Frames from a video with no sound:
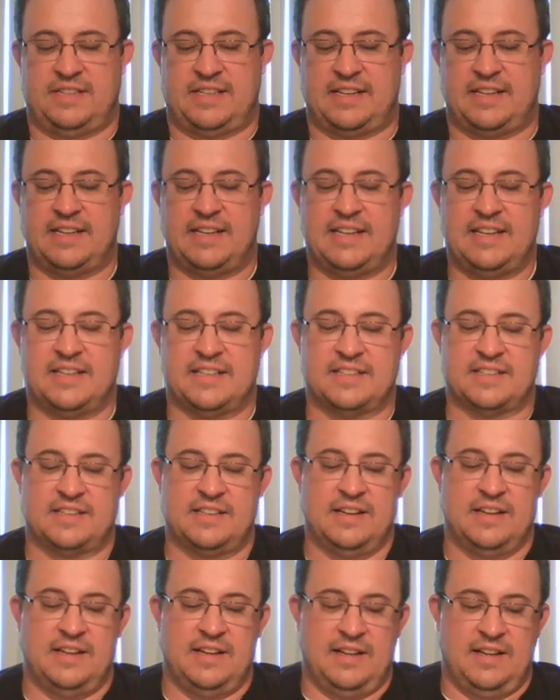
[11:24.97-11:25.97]

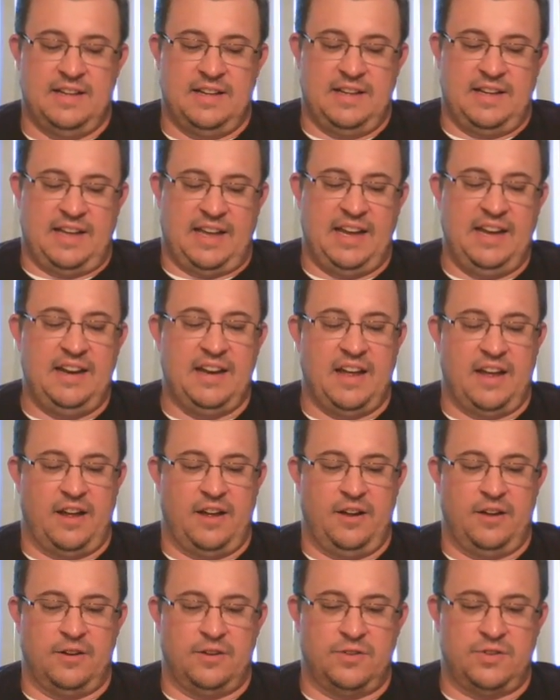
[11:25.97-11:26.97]
He
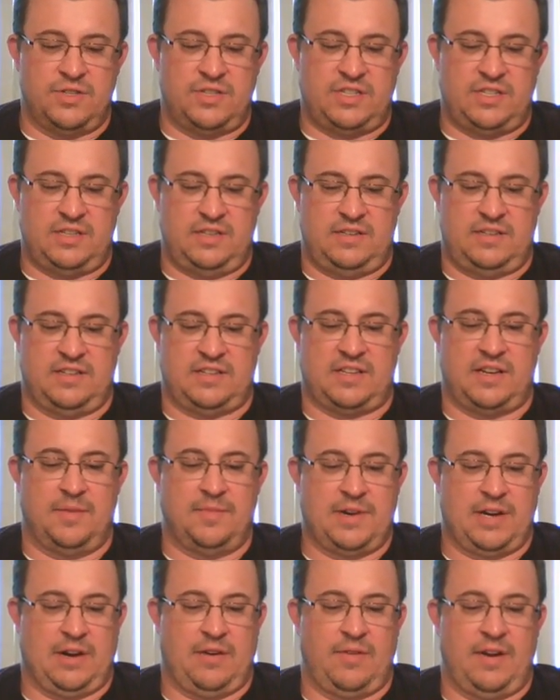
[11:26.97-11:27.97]
knows to some
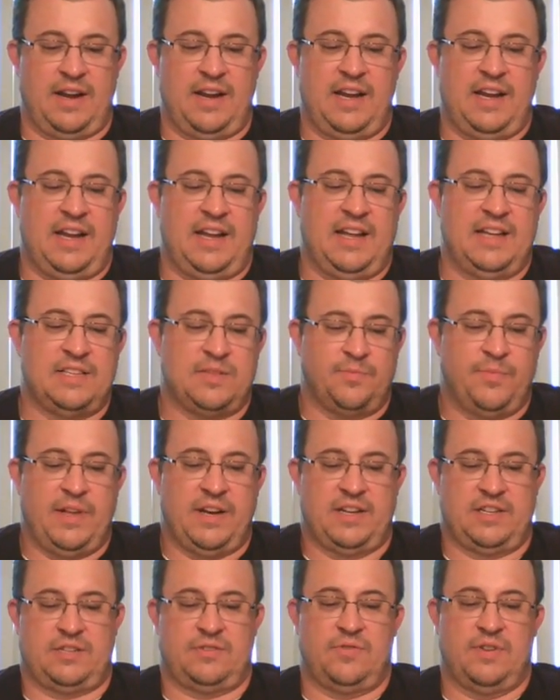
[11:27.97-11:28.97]
degree his
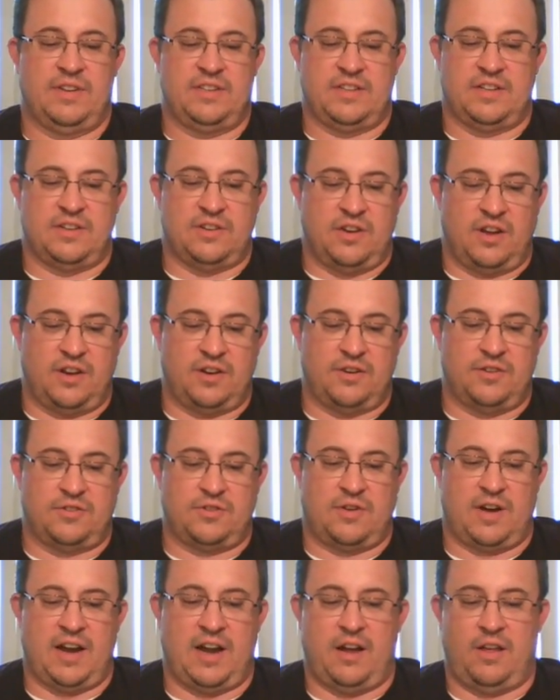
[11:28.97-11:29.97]
ministry is under
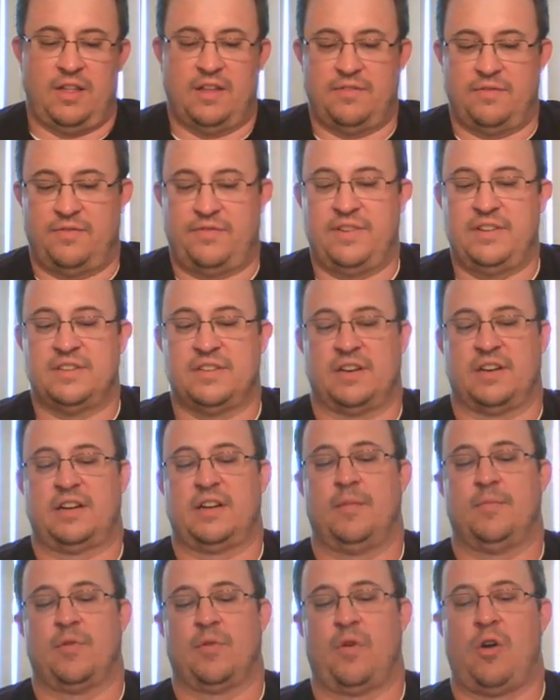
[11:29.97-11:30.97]
trial if he's going to
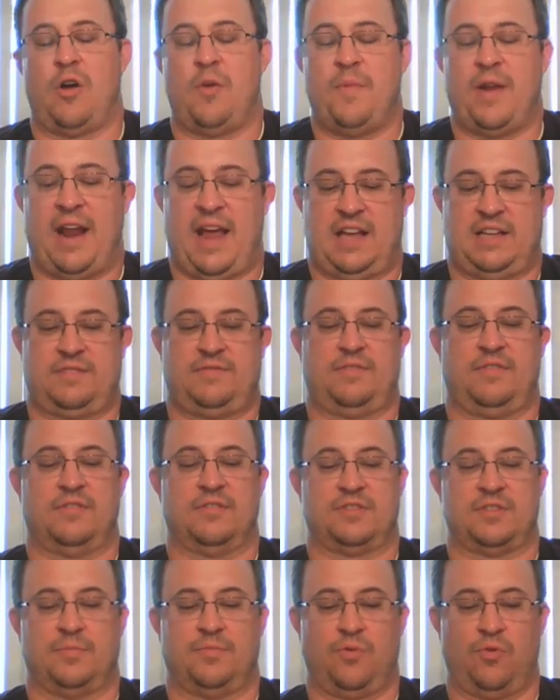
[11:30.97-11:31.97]
come to Rome and ask for their
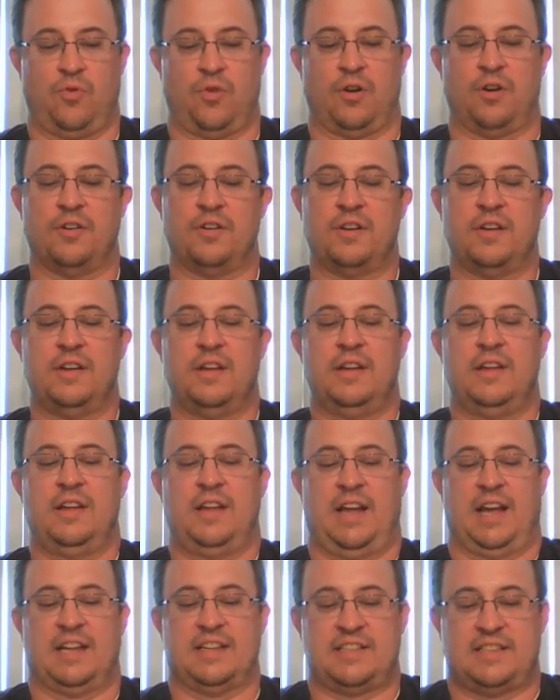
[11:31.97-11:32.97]
support,
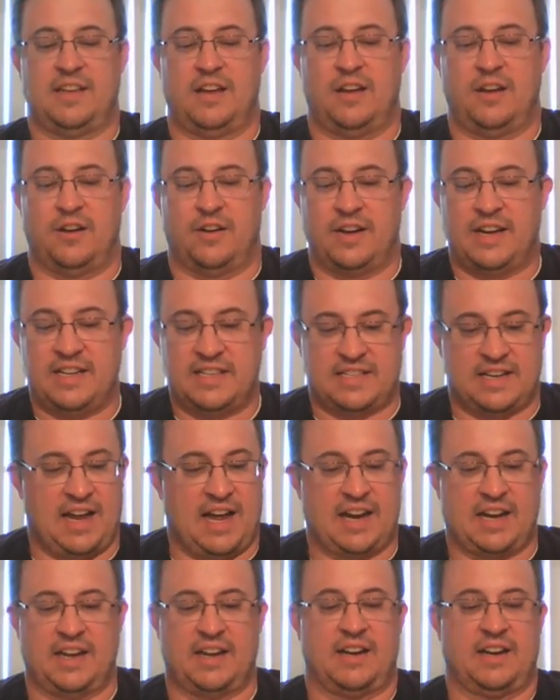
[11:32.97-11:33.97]
and so he's
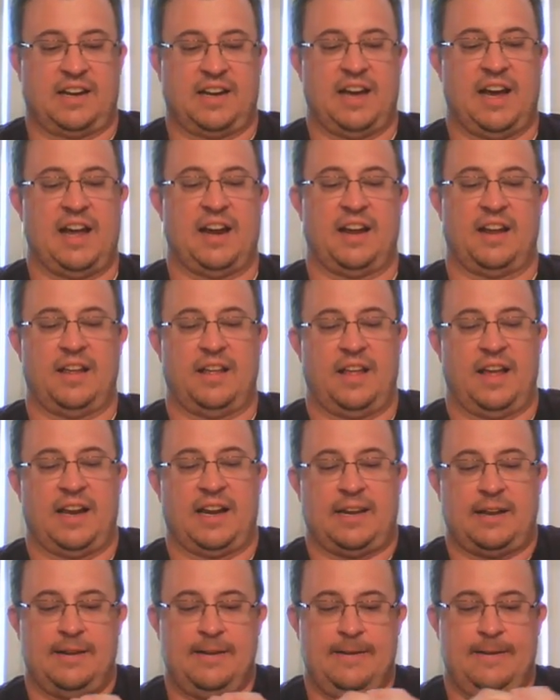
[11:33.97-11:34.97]
not going to kind of like